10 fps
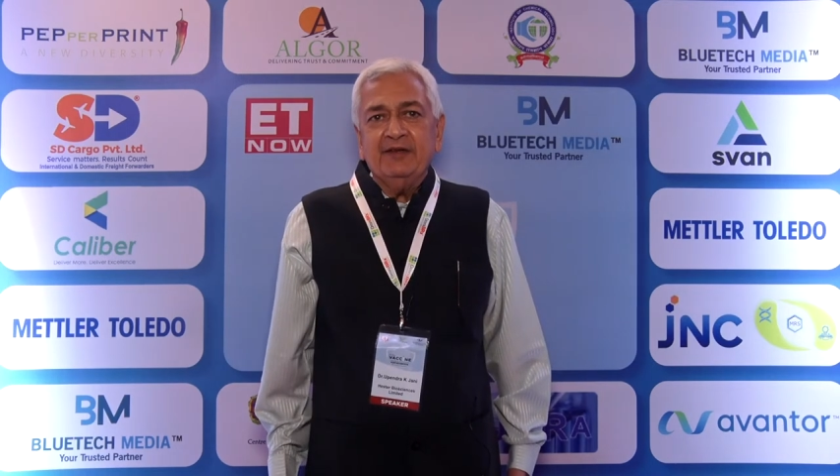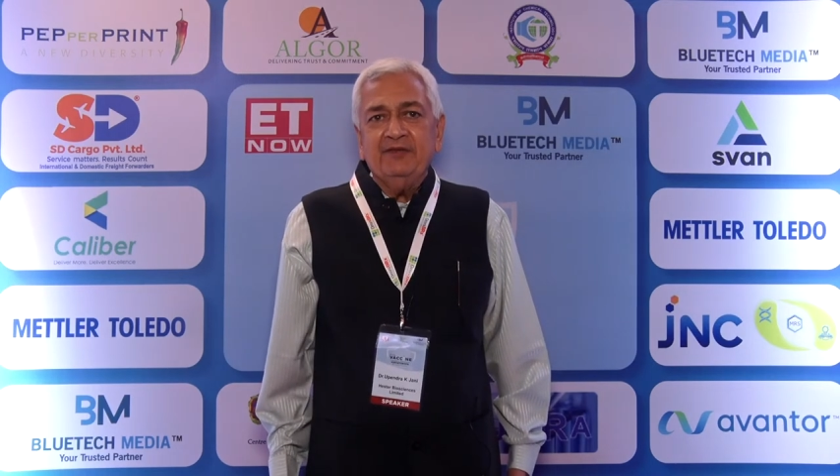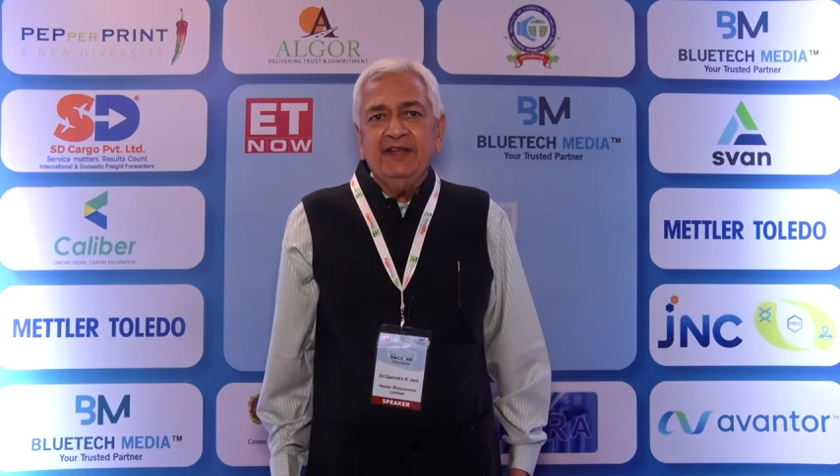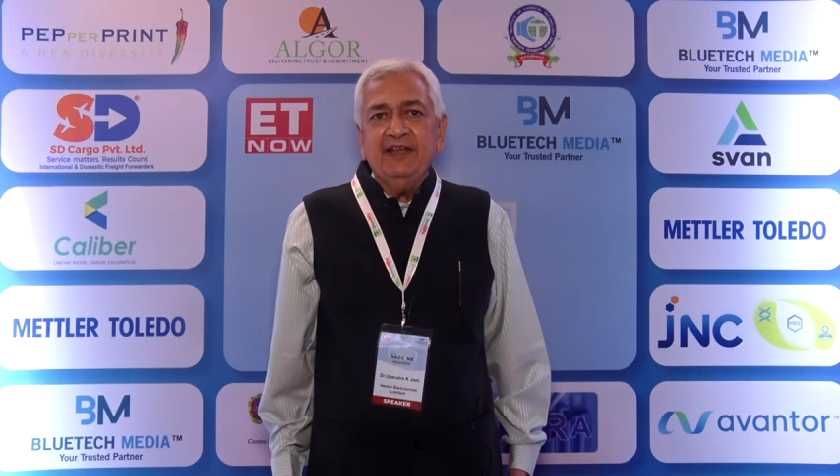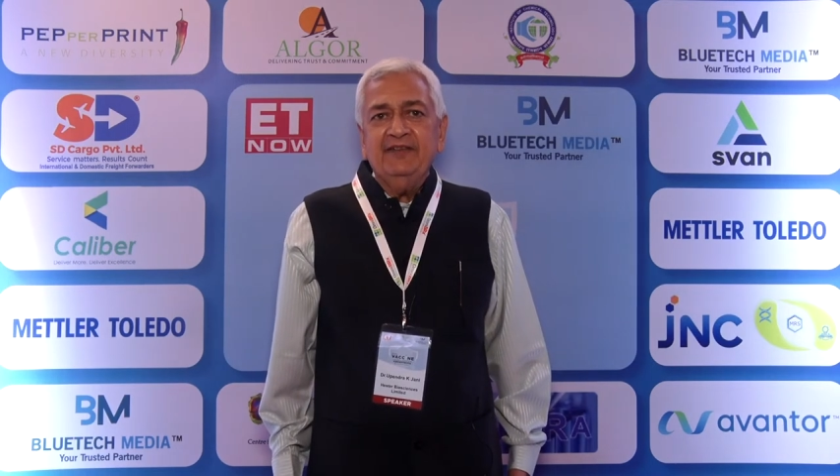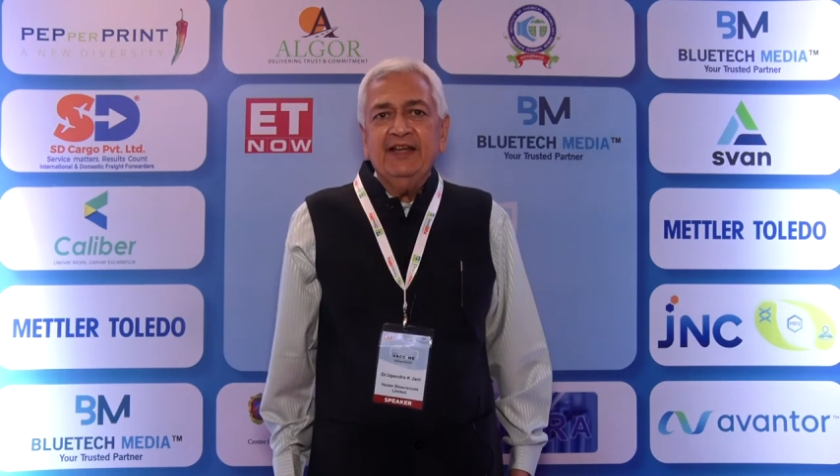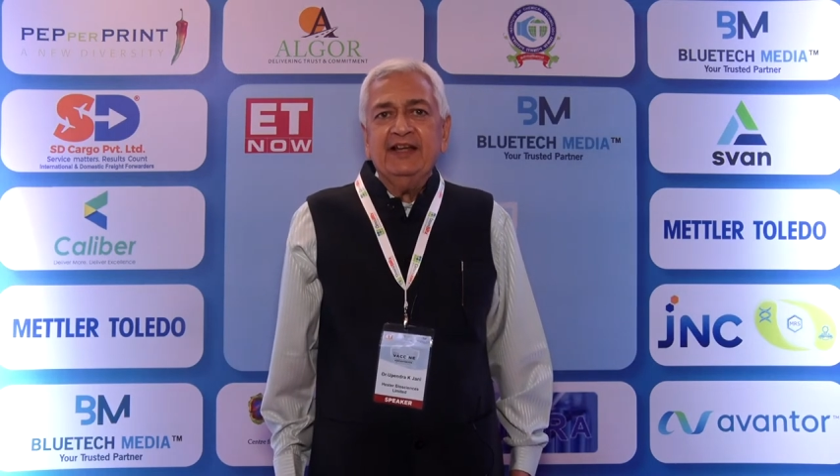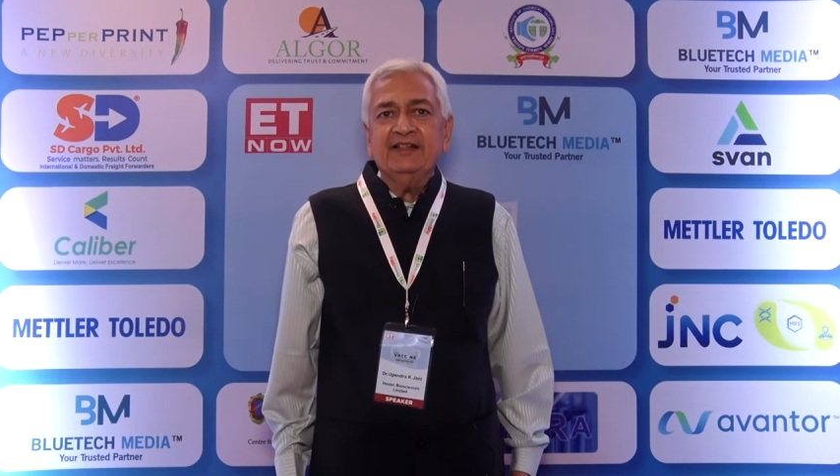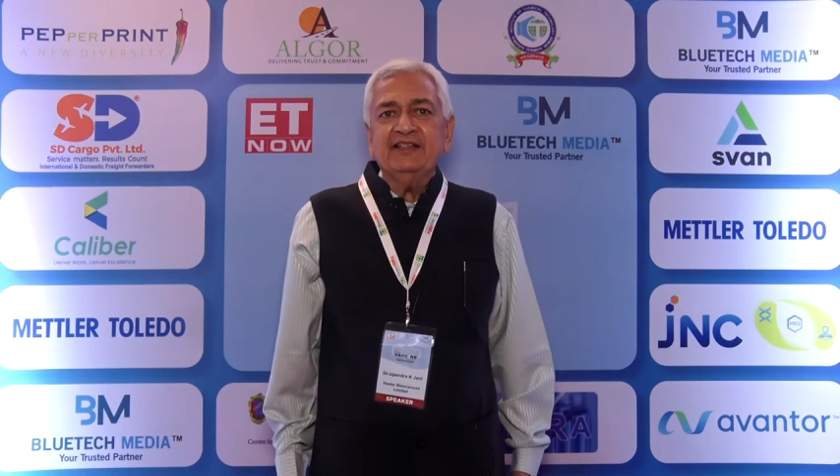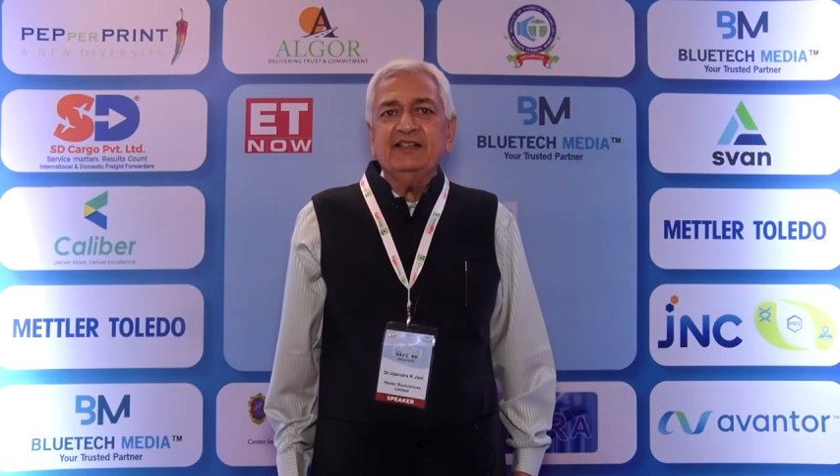we
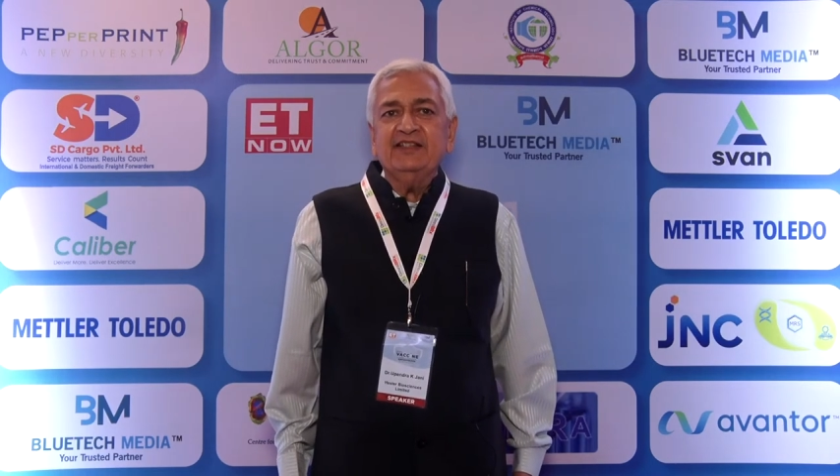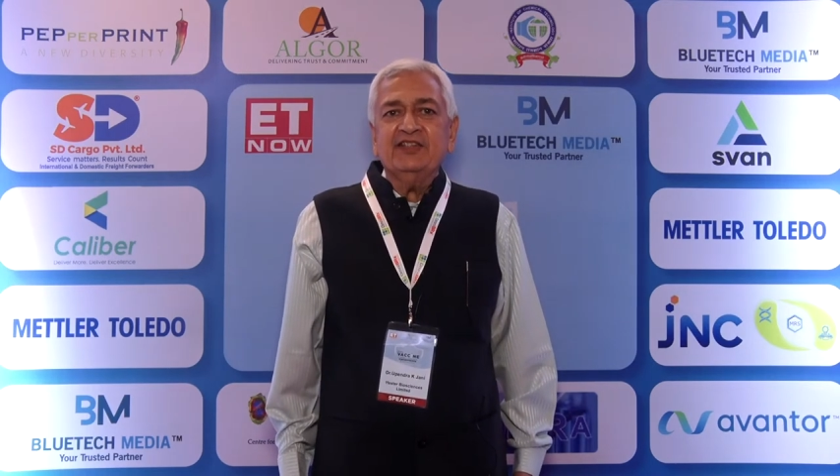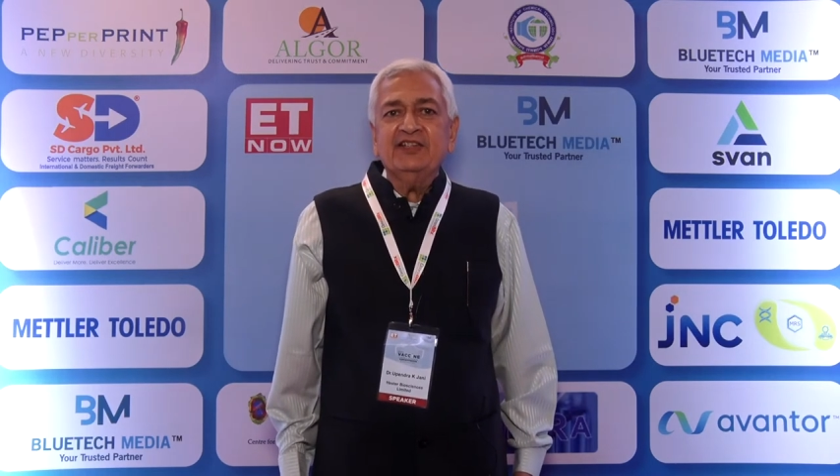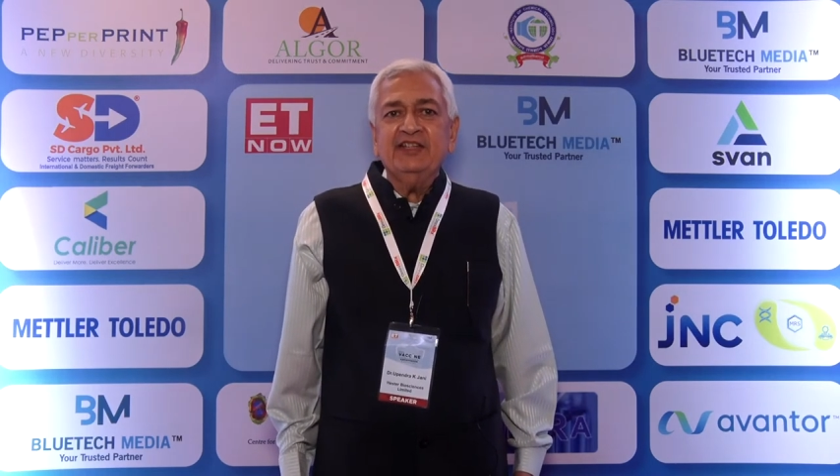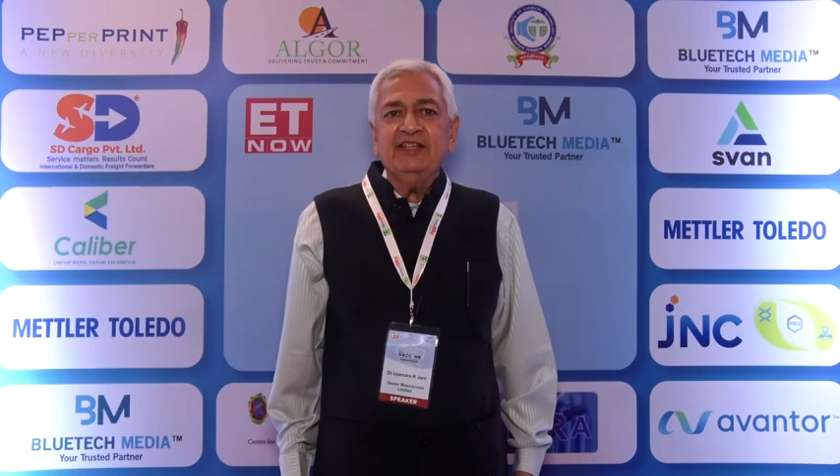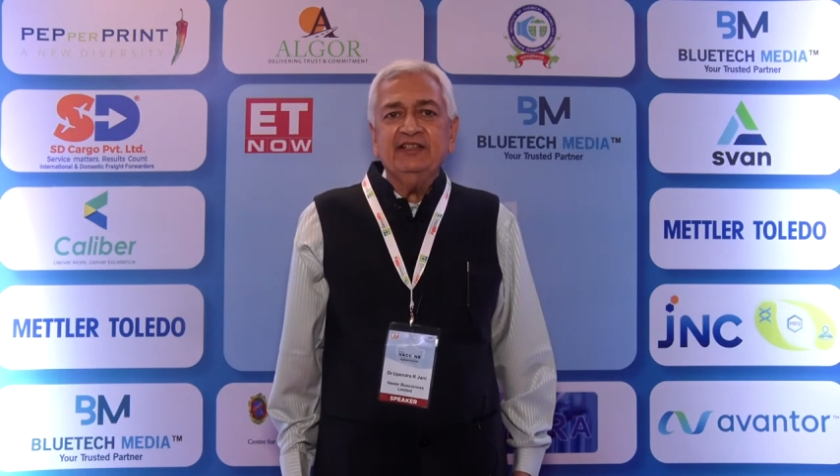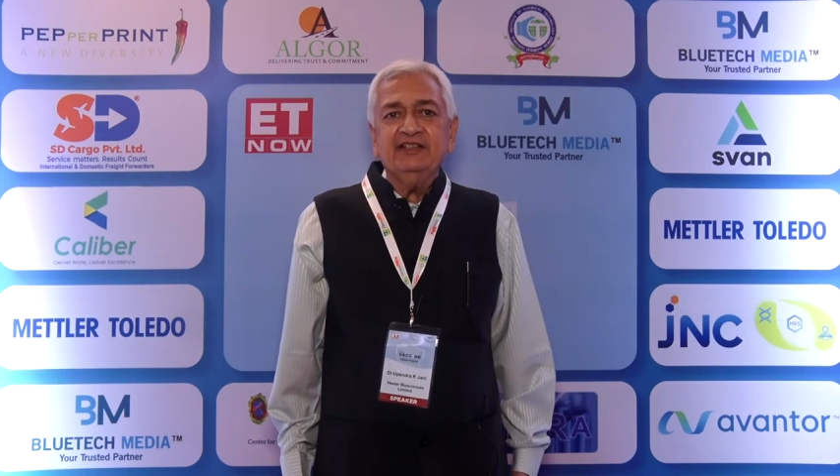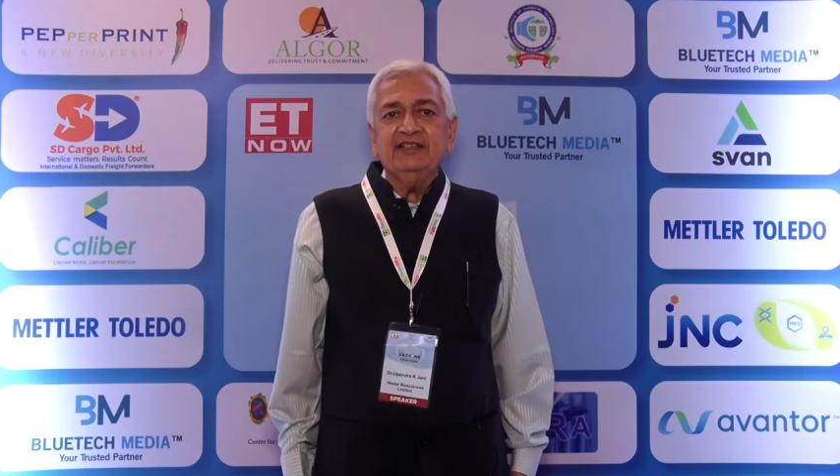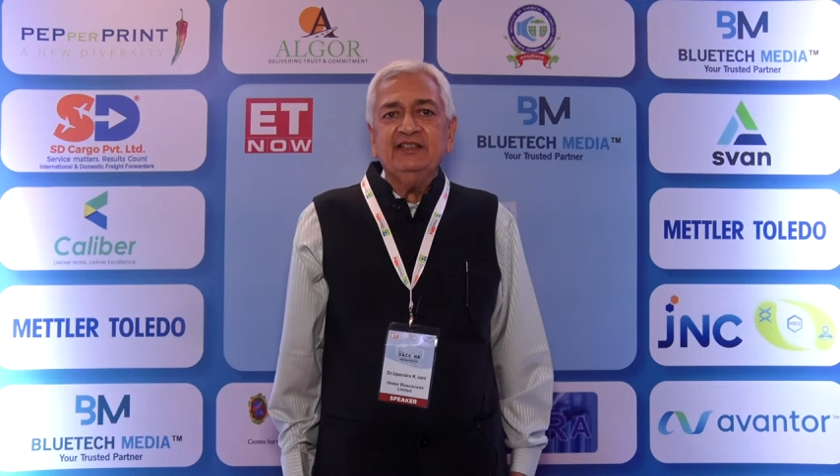were discussing